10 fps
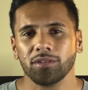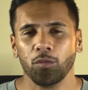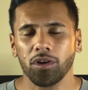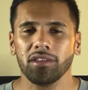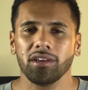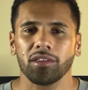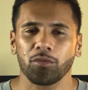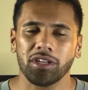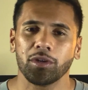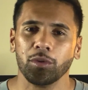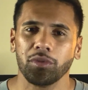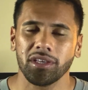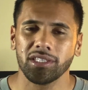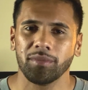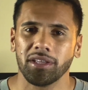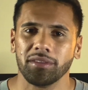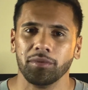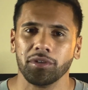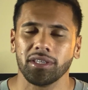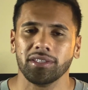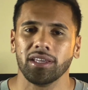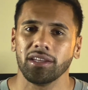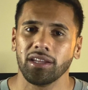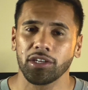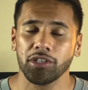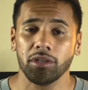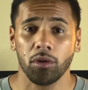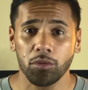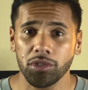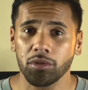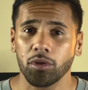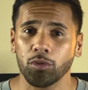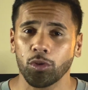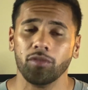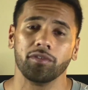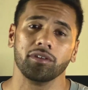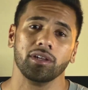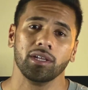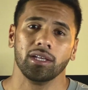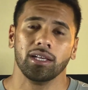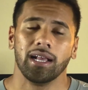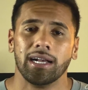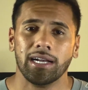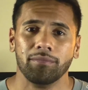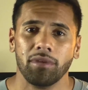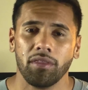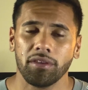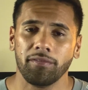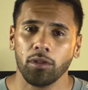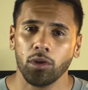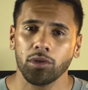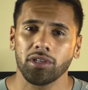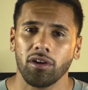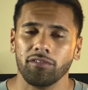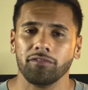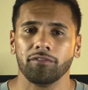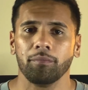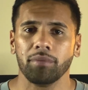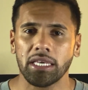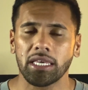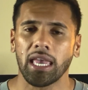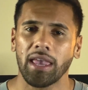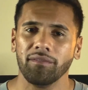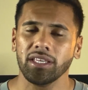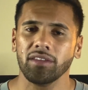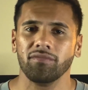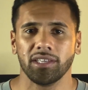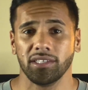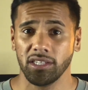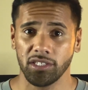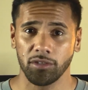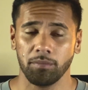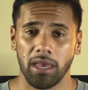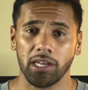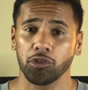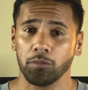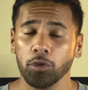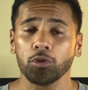one of the other really cool things about the book is that it actually also goes over the flaws of being heavily invested into managed mutual